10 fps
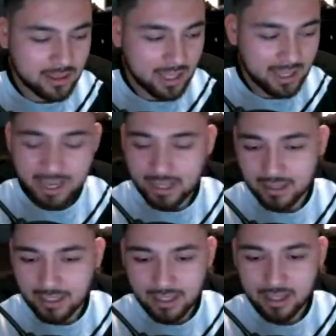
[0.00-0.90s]

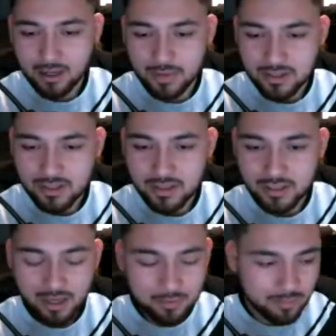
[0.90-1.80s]
can come into this
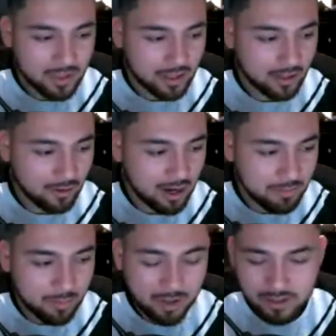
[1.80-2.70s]
game, they can
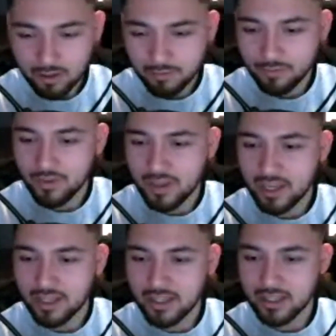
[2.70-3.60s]
grab it by the scruff of the
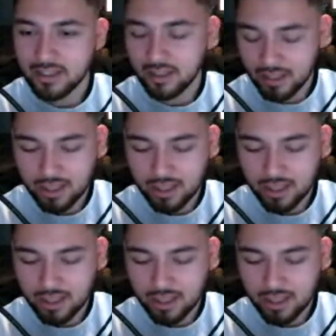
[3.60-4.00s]
neck, and they